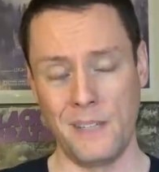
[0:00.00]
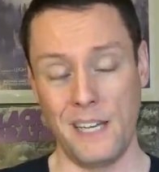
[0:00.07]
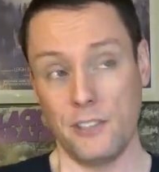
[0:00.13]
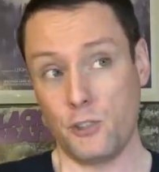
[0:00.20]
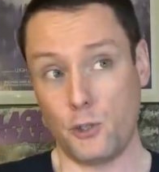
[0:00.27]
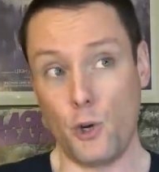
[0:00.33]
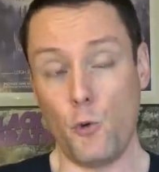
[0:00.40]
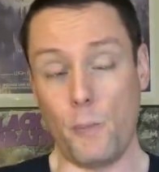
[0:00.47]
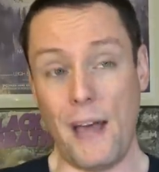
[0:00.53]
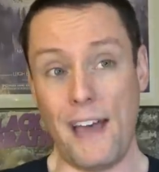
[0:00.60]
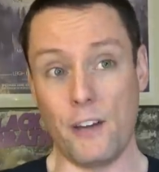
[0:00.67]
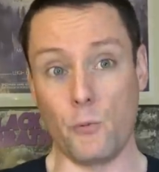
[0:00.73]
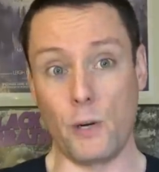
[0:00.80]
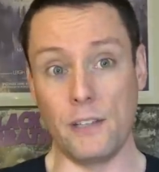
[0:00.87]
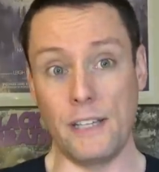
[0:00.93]
It's too
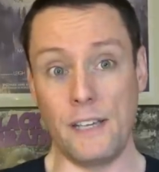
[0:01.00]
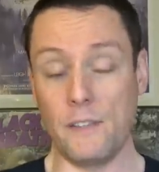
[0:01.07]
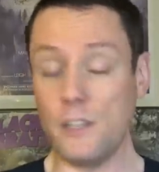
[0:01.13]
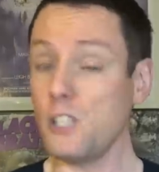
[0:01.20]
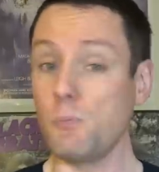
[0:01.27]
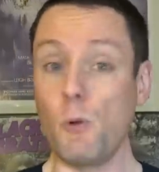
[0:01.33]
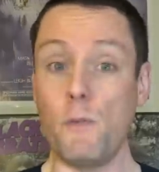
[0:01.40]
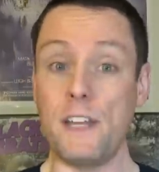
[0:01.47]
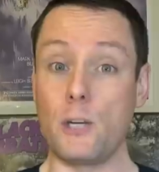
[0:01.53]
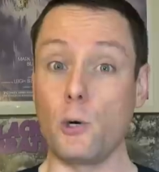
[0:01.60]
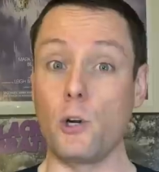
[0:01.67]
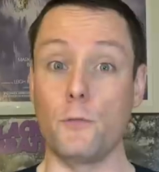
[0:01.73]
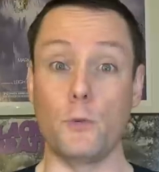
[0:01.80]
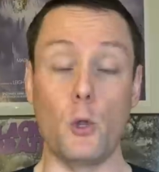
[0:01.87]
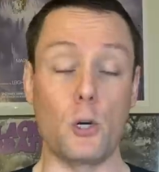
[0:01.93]
bad, really. This movie could
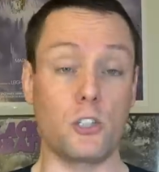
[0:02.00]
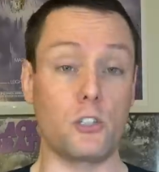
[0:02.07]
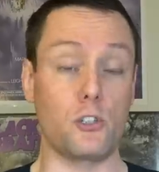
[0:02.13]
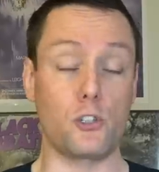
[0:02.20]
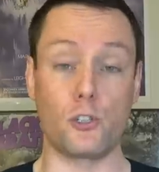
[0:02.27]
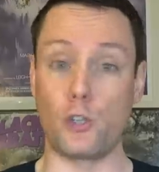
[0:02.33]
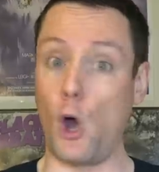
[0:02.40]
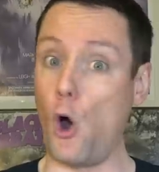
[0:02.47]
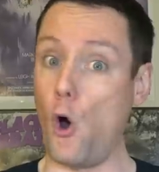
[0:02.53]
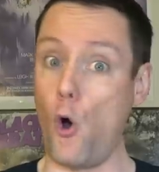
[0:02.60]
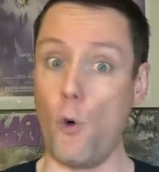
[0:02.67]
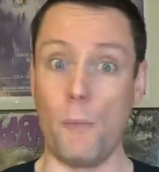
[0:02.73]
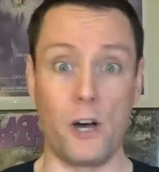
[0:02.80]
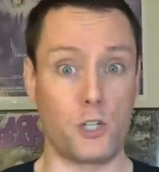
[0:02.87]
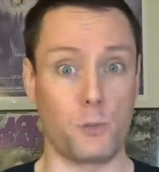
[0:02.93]
have looked
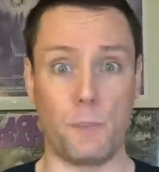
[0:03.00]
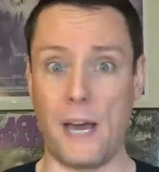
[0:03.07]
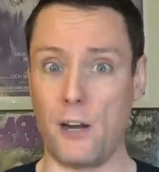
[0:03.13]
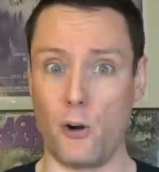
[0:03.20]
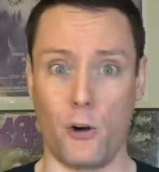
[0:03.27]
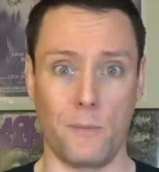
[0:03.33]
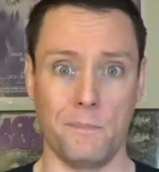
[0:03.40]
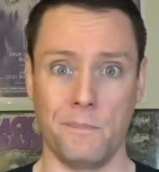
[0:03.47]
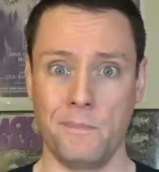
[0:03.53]
so much better.